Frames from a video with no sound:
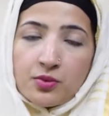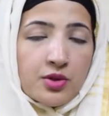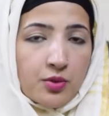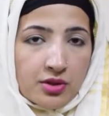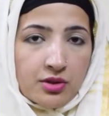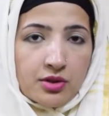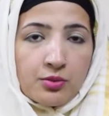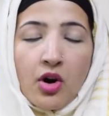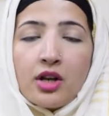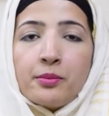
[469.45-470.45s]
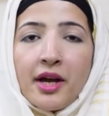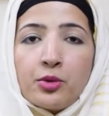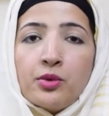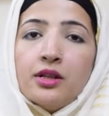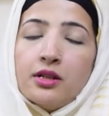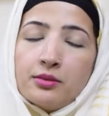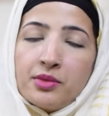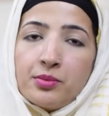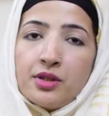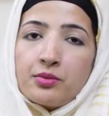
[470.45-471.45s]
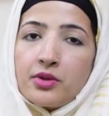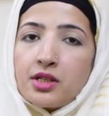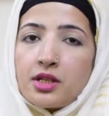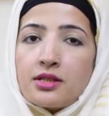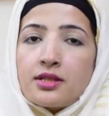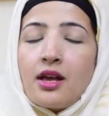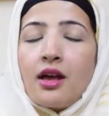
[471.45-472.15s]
which was small manual BP apparatus,